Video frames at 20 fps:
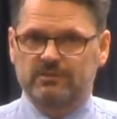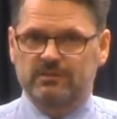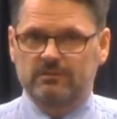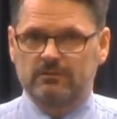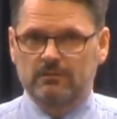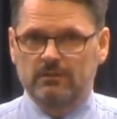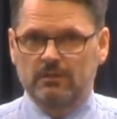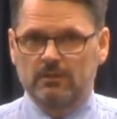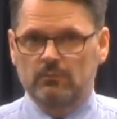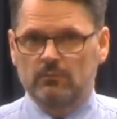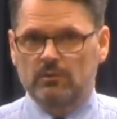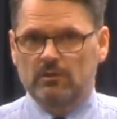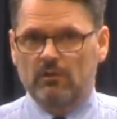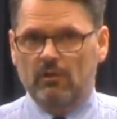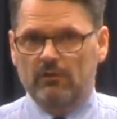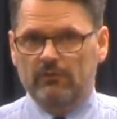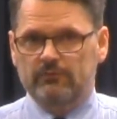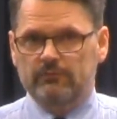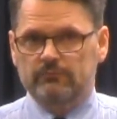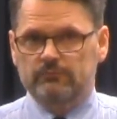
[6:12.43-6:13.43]
we
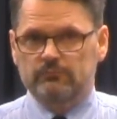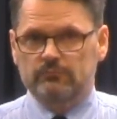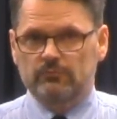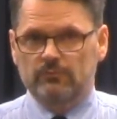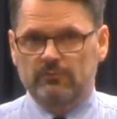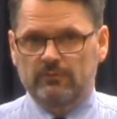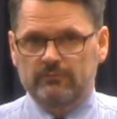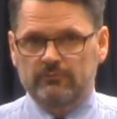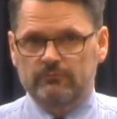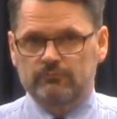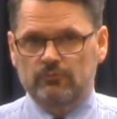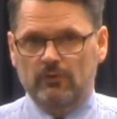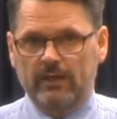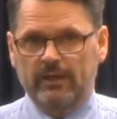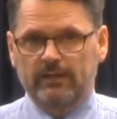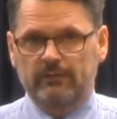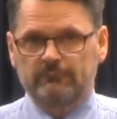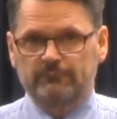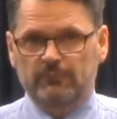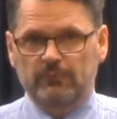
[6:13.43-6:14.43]
call it a
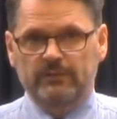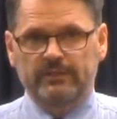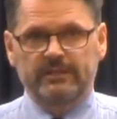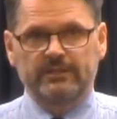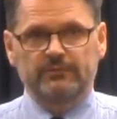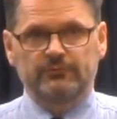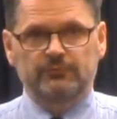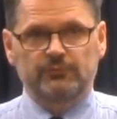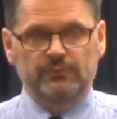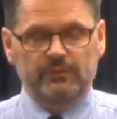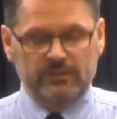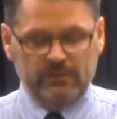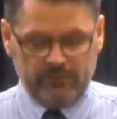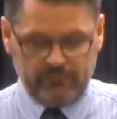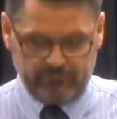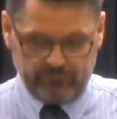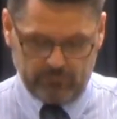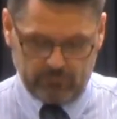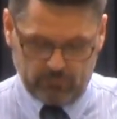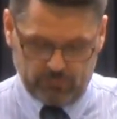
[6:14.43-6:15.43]
triumphal entry
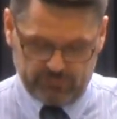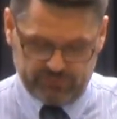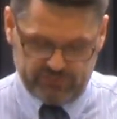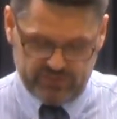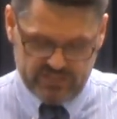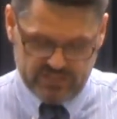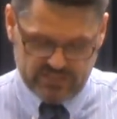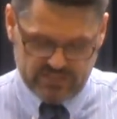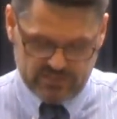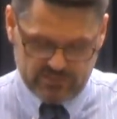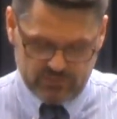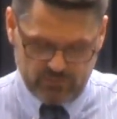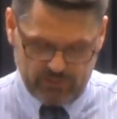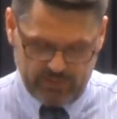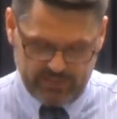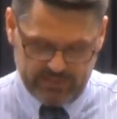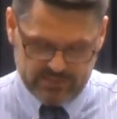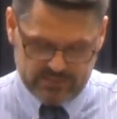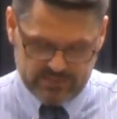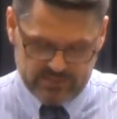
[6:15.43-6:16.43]
of the Lord Jesus
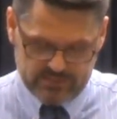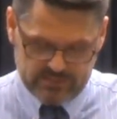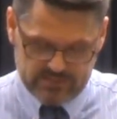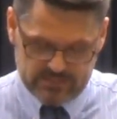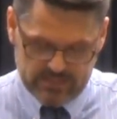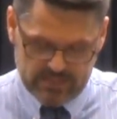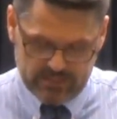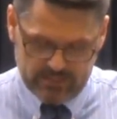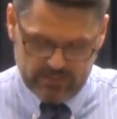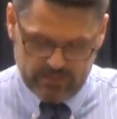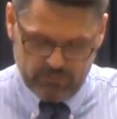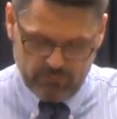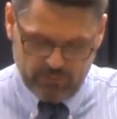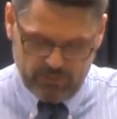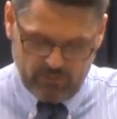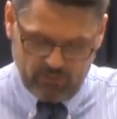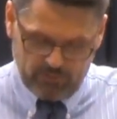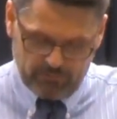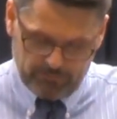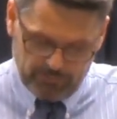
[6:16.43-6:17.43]
Christ, and we
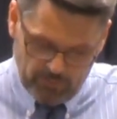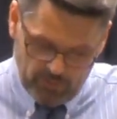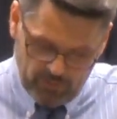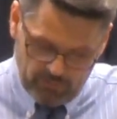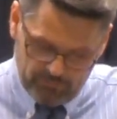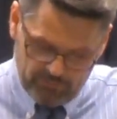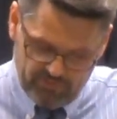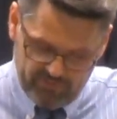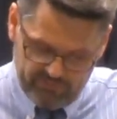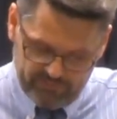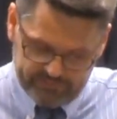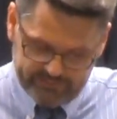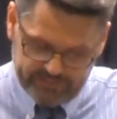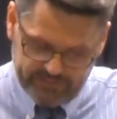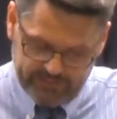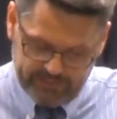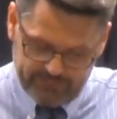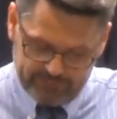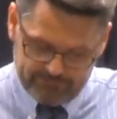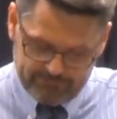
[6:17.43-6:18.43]
call it Palm
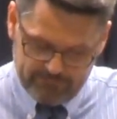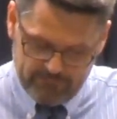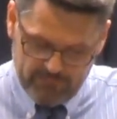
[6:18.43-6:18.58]
Sunday.